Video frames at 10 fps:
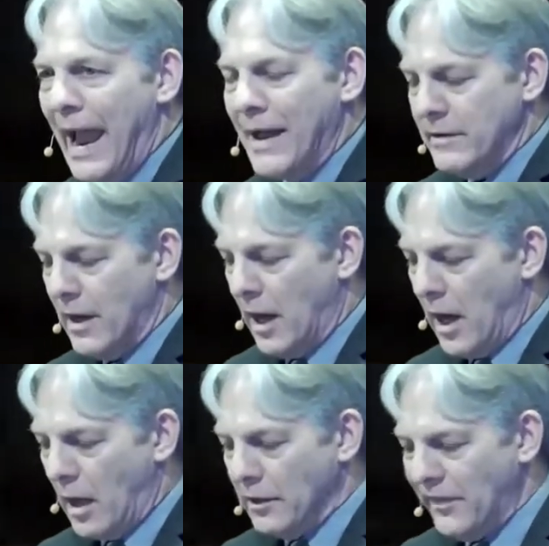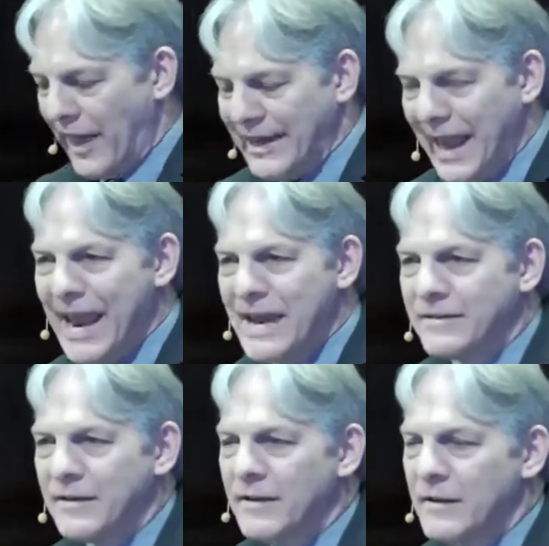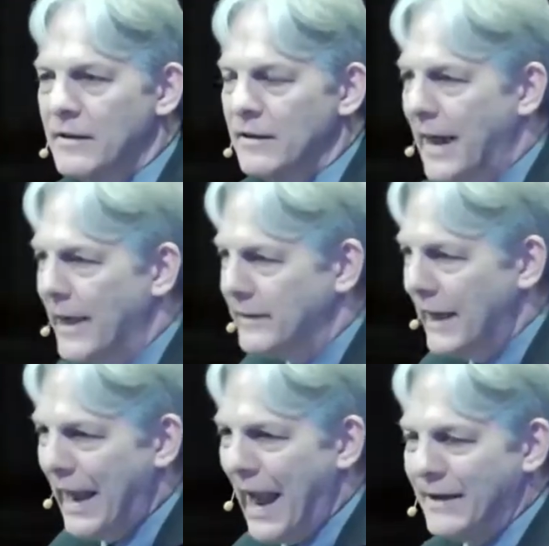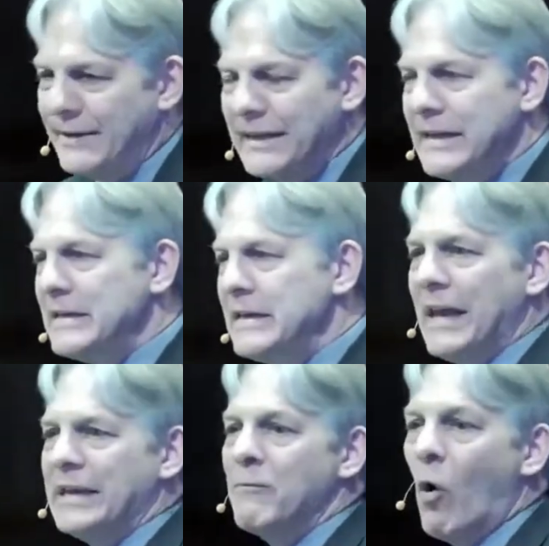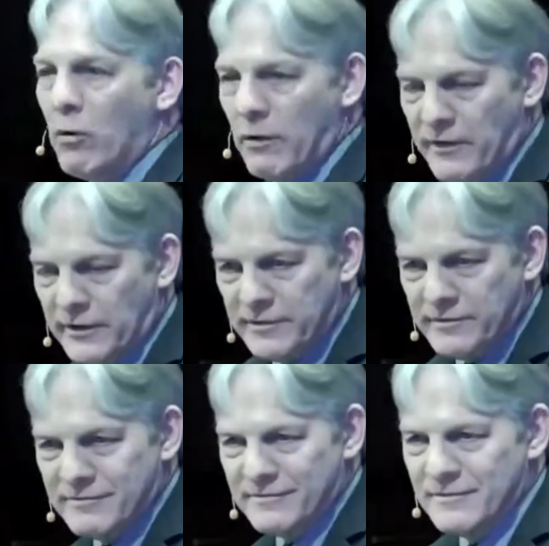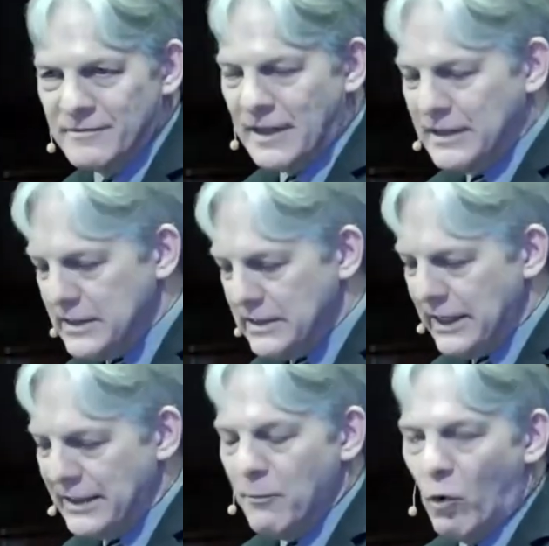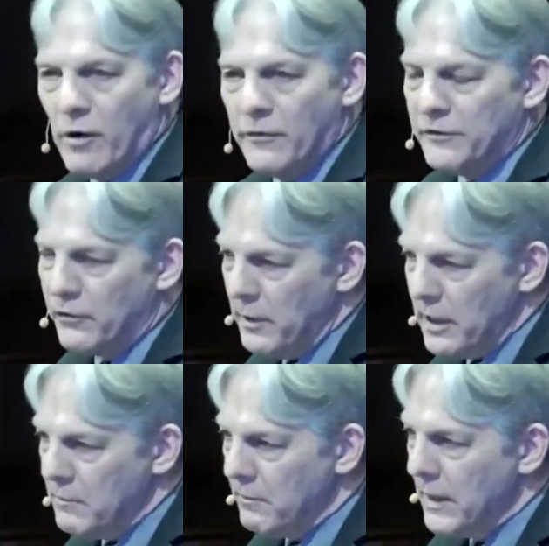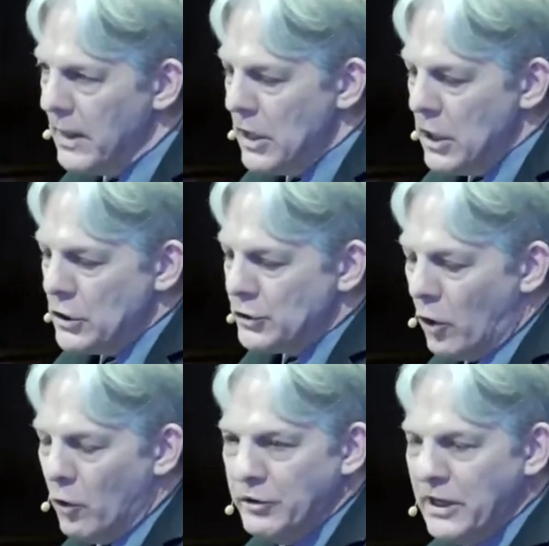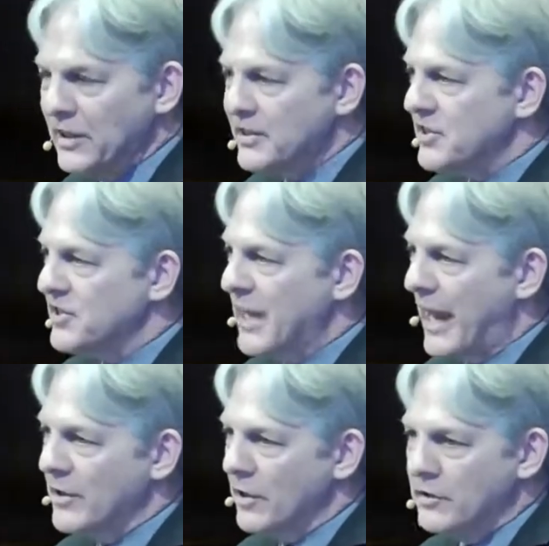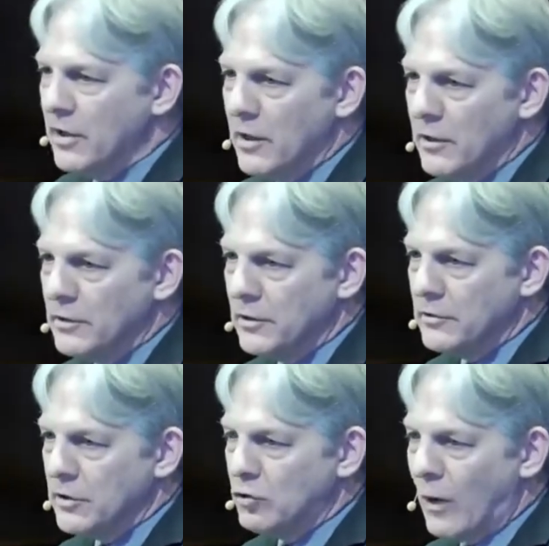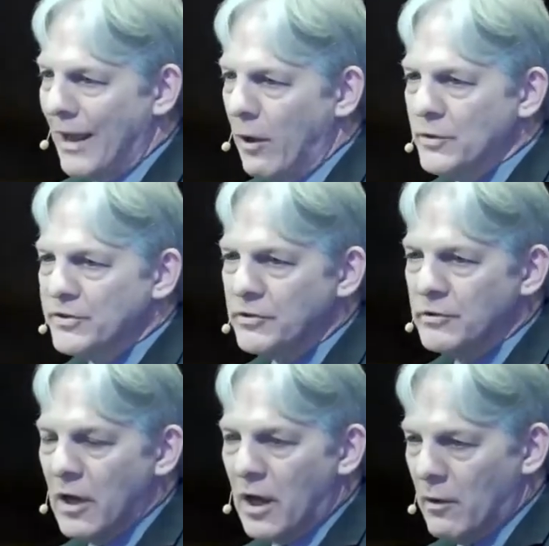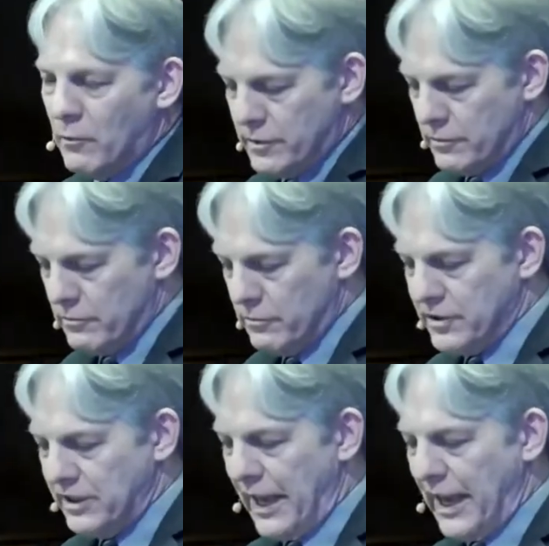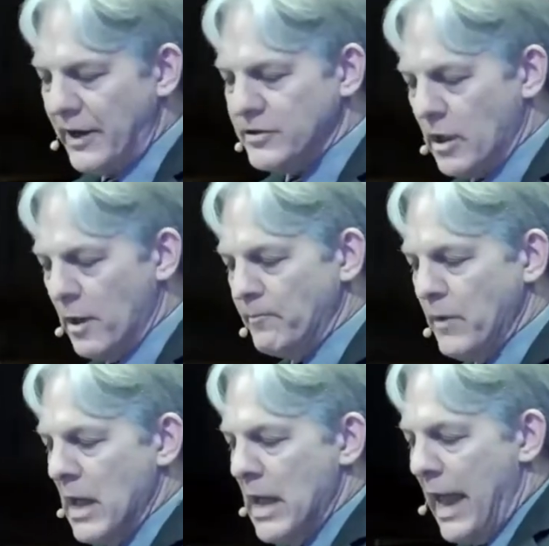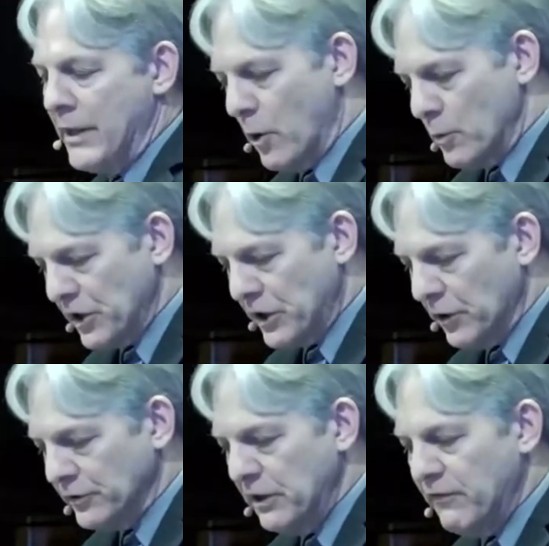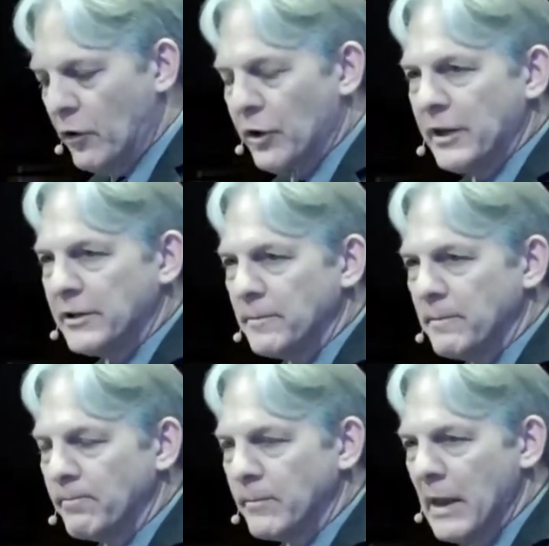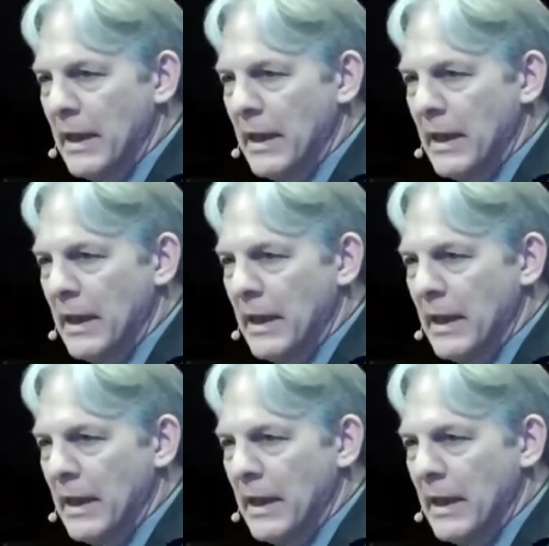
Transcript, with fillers: And uh, all of that hate that they had, they didn't need any more of it. They didn't need any more of it from him. So, needless to say, that the, the trial was, in, uh, was, was engaged, um, and there was a guilty verdict.